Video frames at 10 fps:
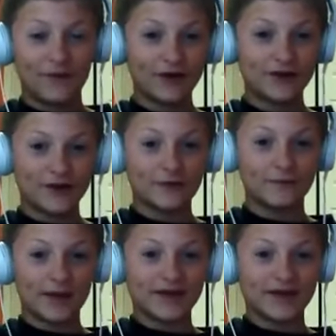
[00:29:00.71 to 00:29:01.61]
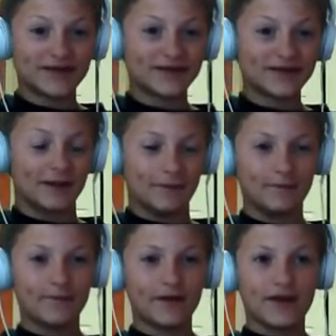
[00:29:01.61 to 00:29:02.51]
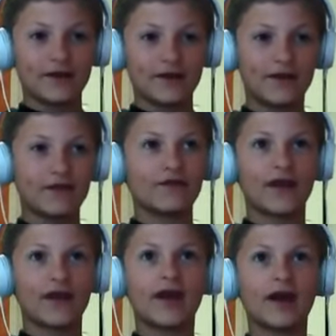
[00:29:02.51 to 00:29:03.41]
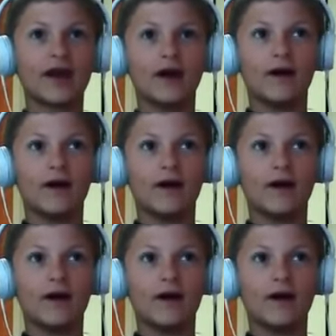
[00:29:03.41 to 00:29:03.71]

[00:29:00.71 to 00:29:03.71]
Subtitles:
32-bit system. Then they